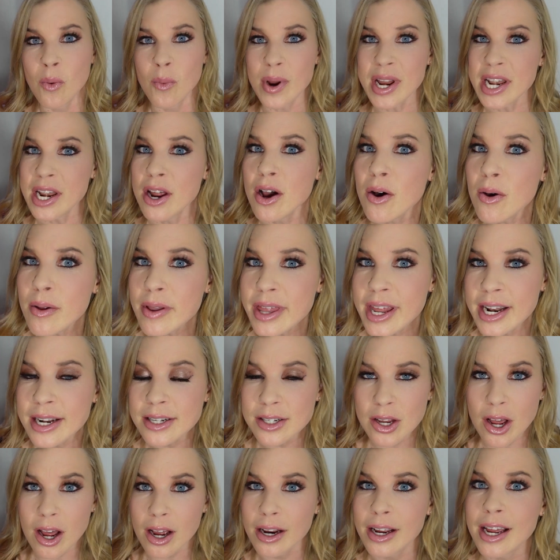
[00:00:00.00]
We know that
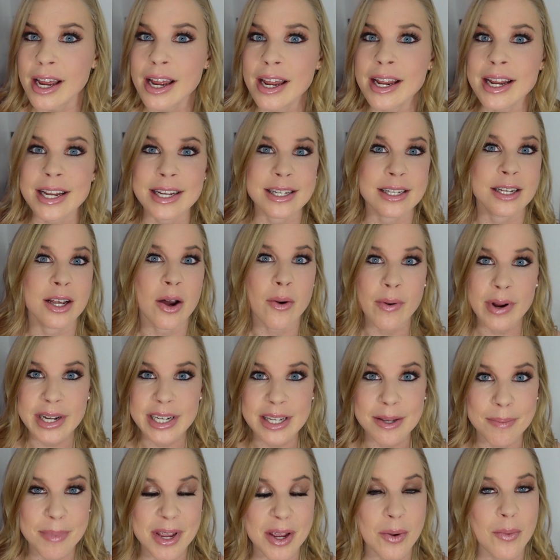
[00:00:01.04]
Tonga is going
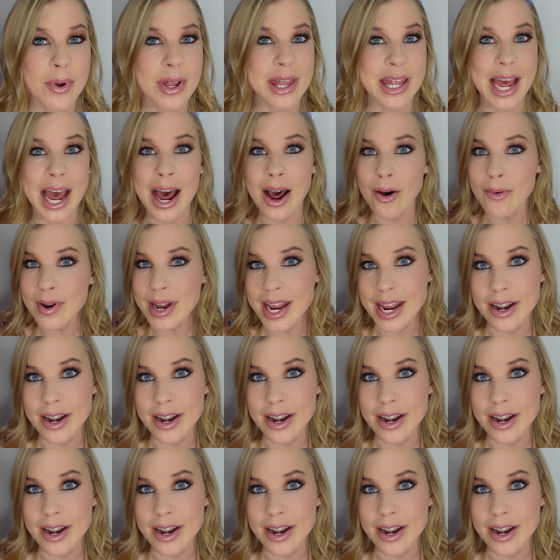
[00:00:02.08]
to be without